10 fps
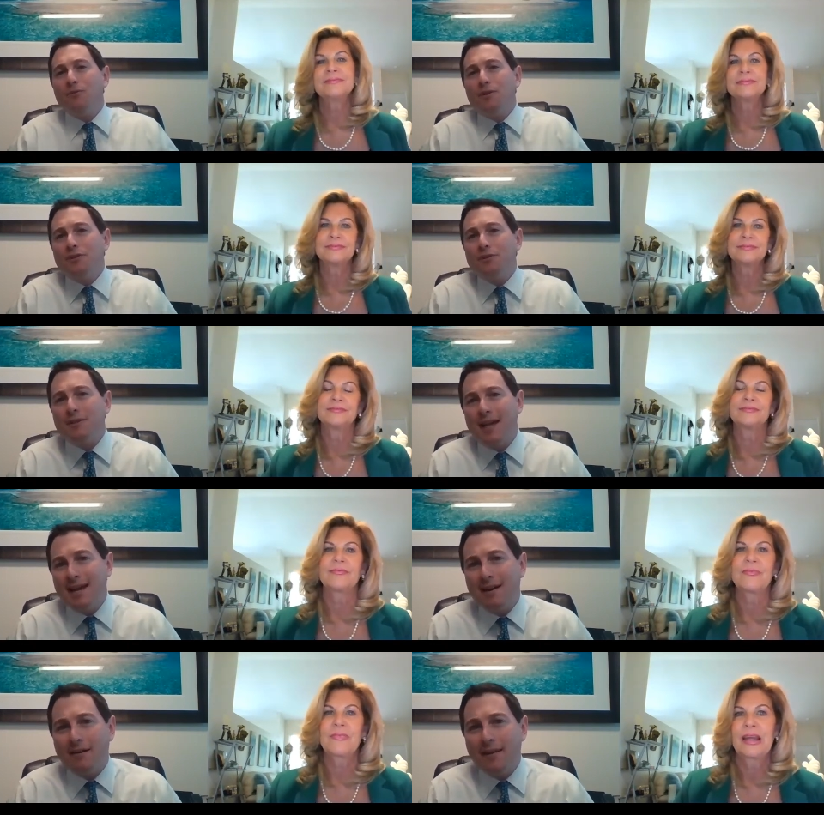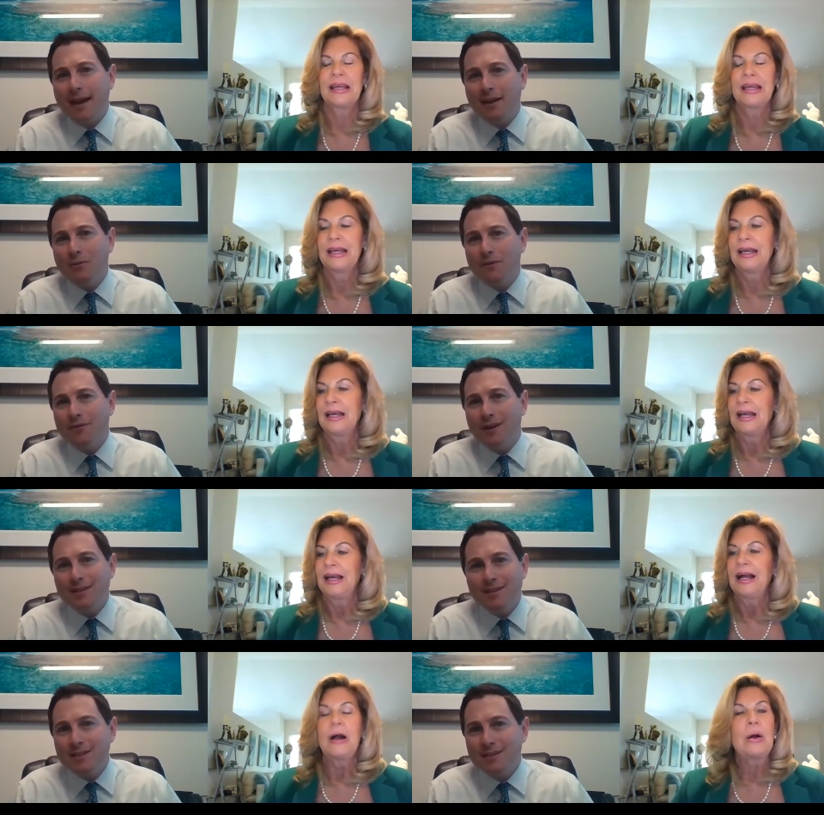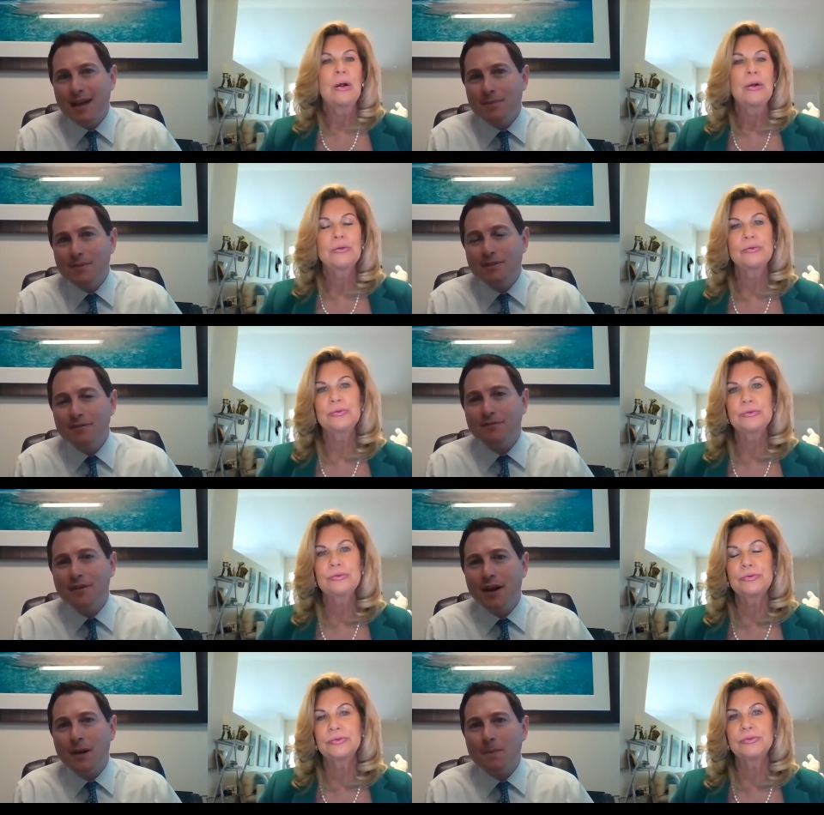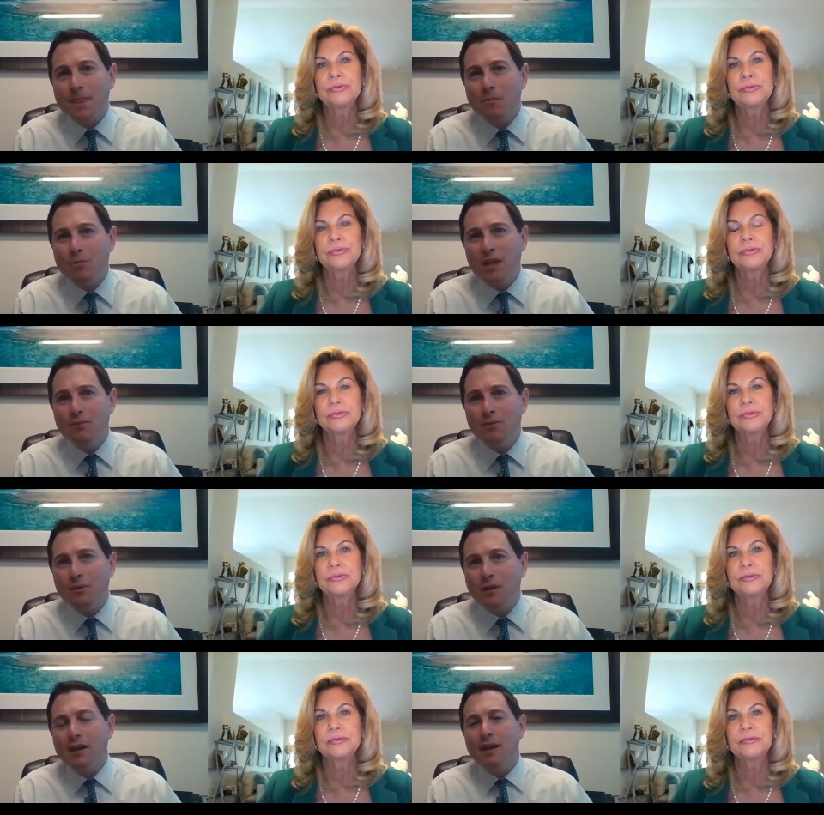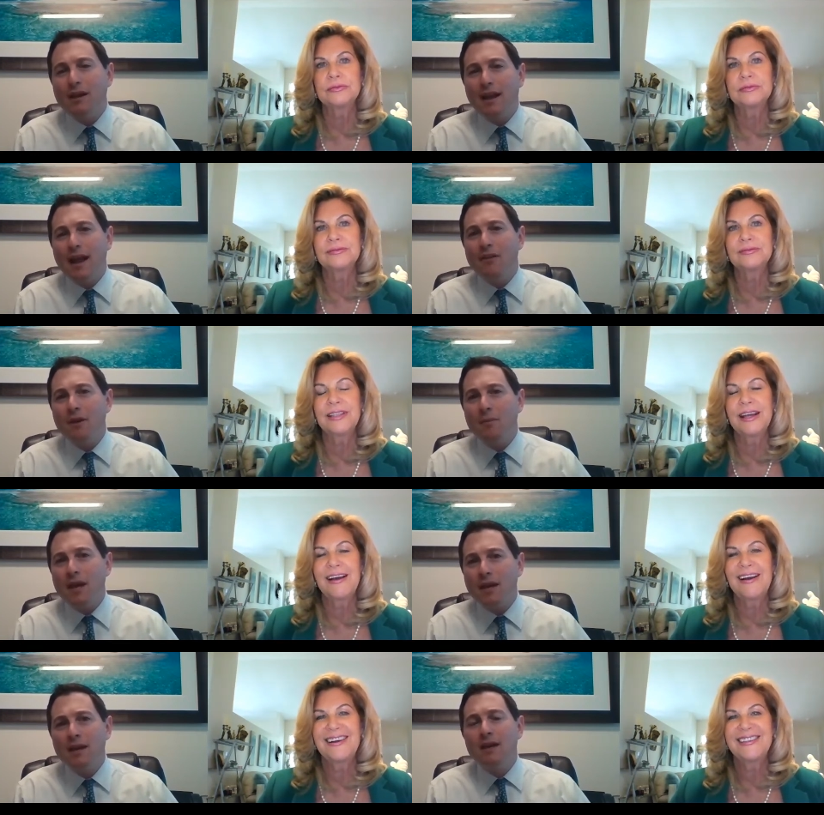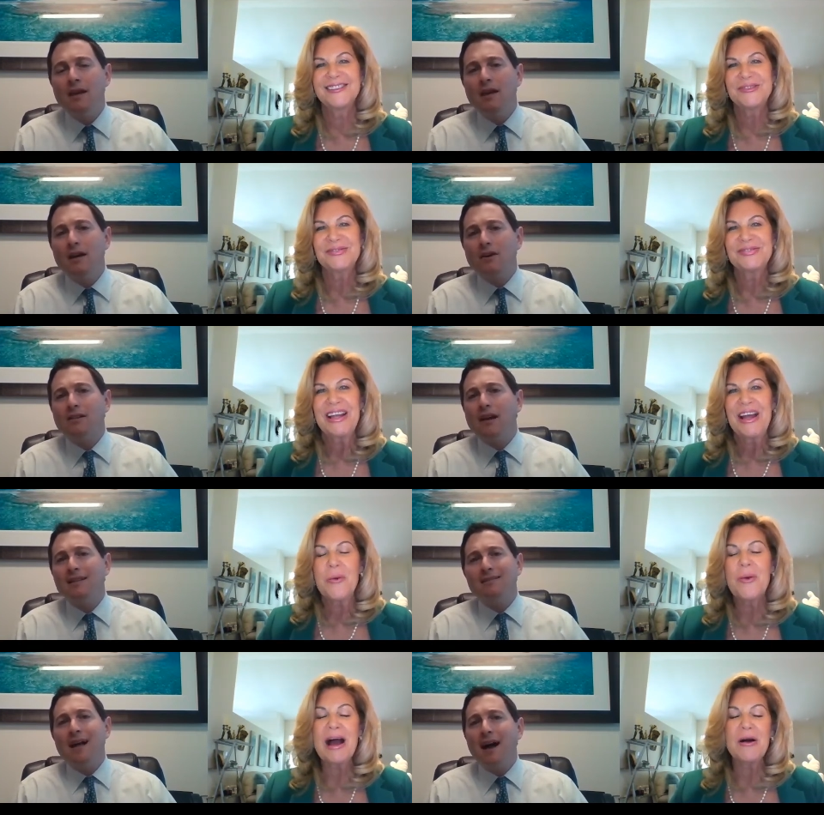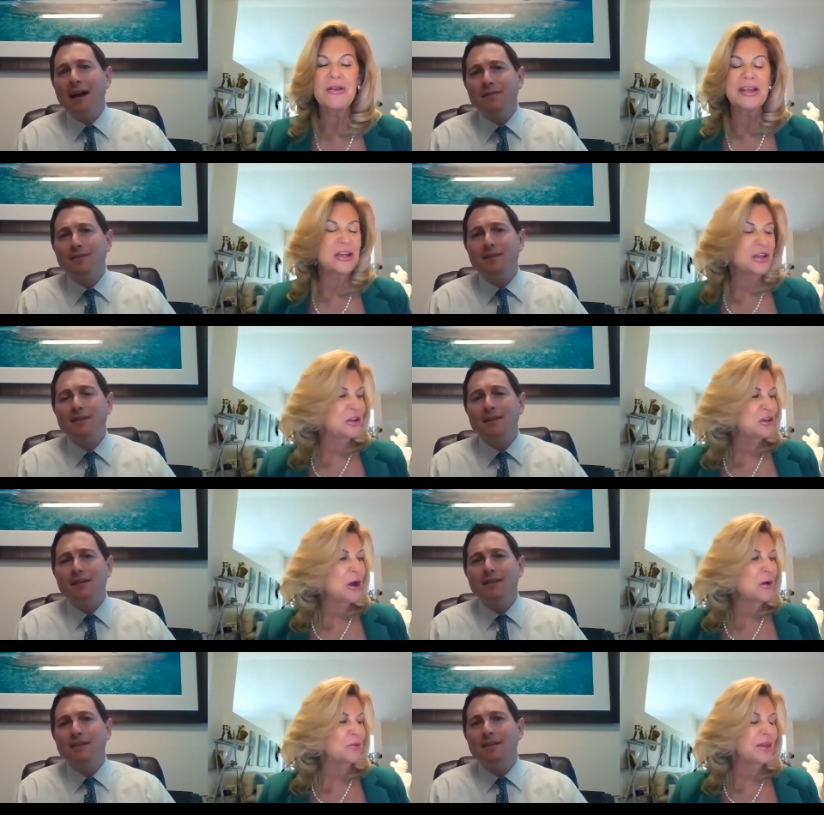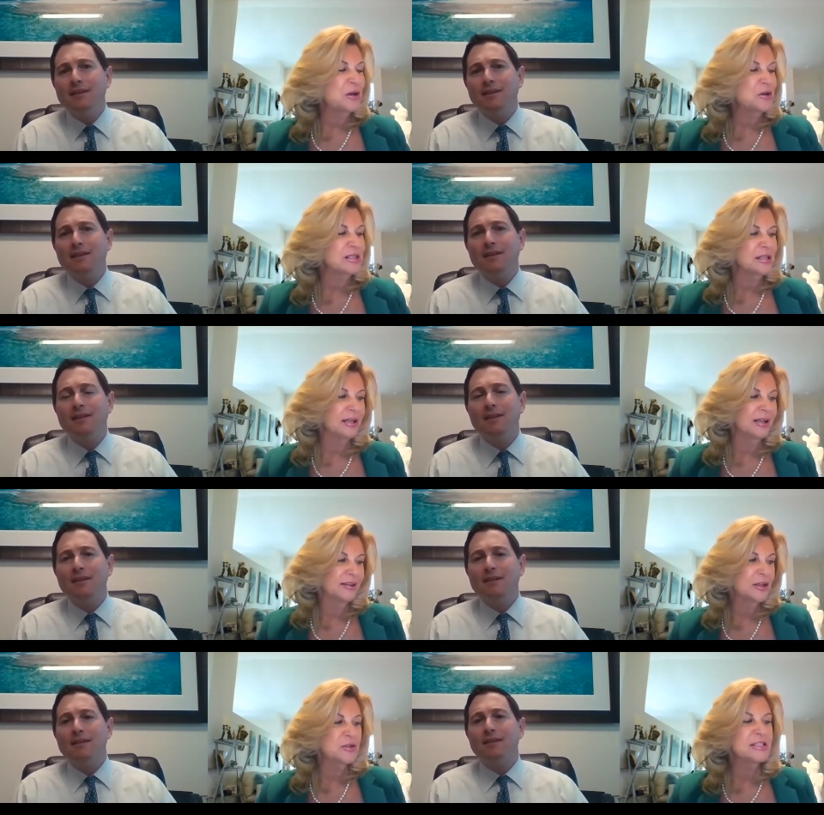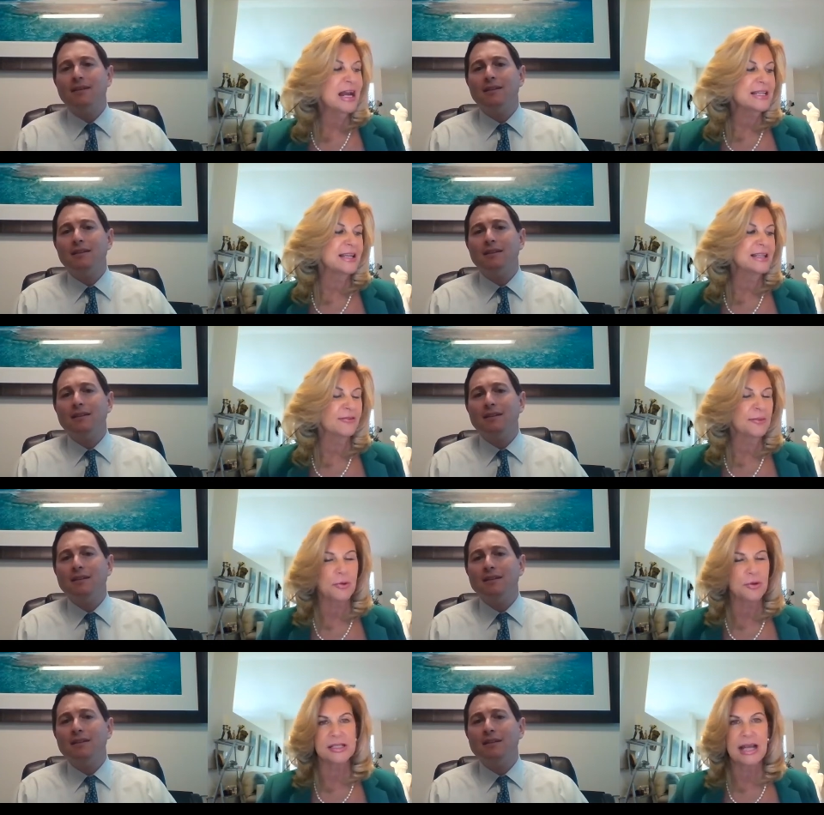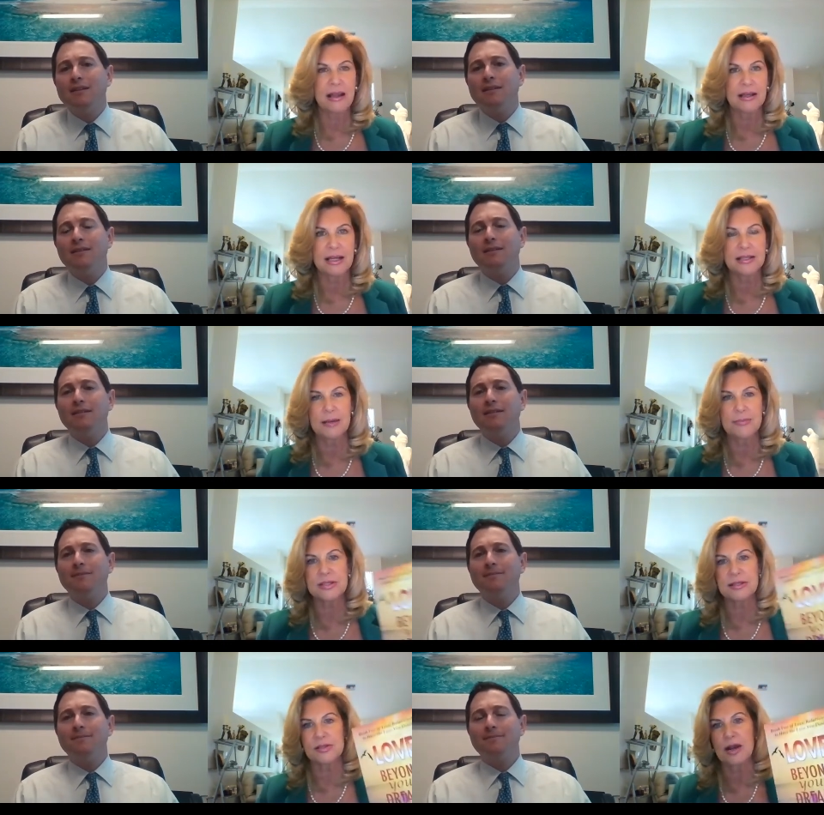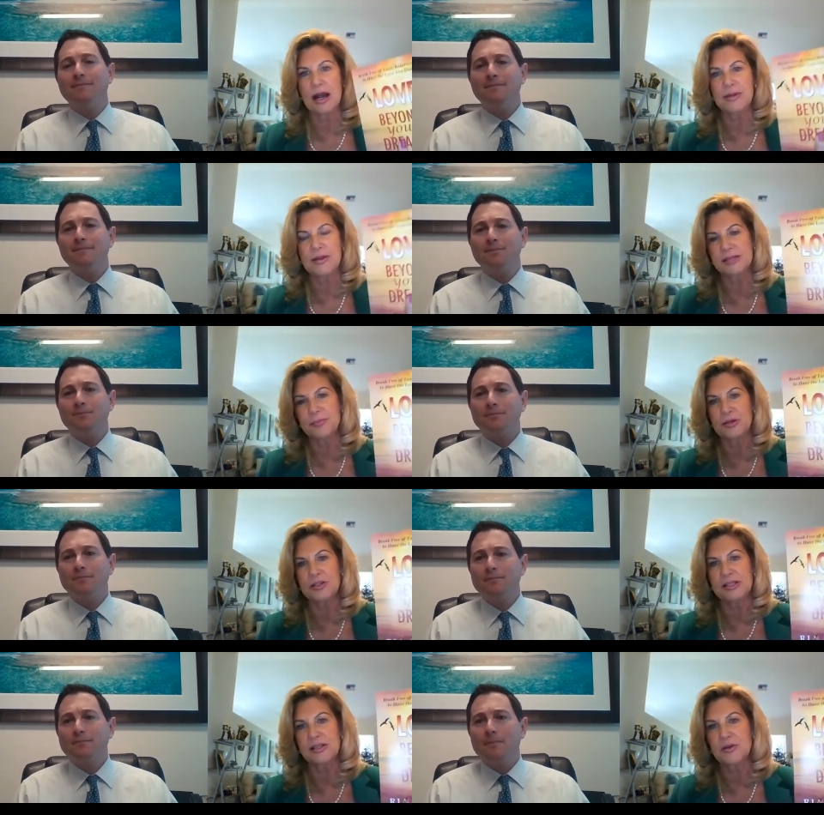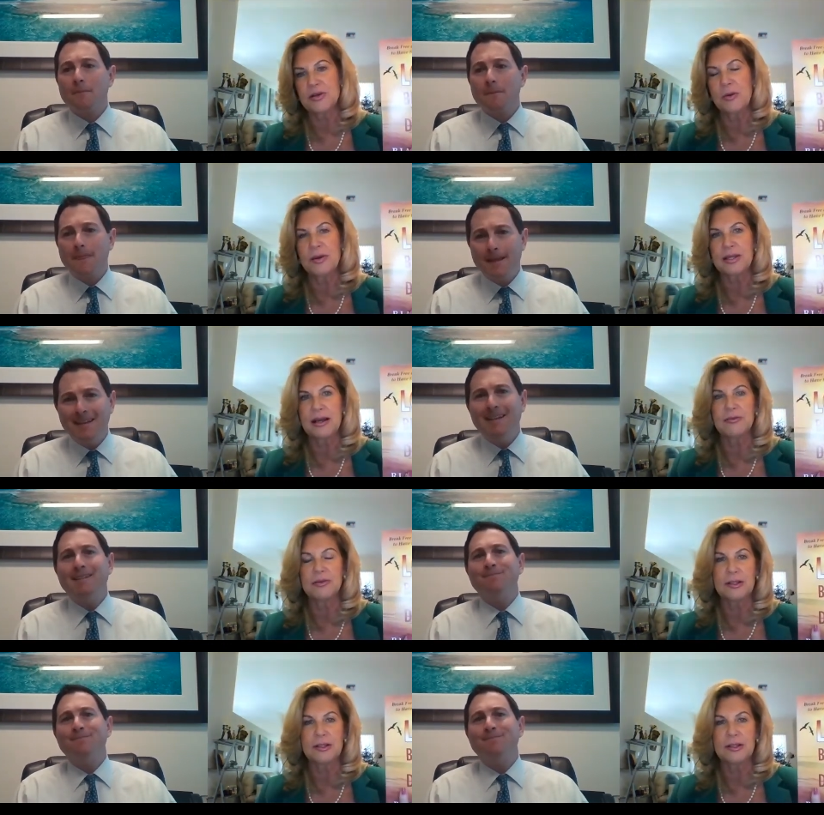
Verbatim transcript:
Speaker 1: what, what's your take on that? Can we fix these types of um, people and, and how they yeah. make
Speaker 2: well, you know, there's there's 19 different personality types described in this book, just so you know what the cover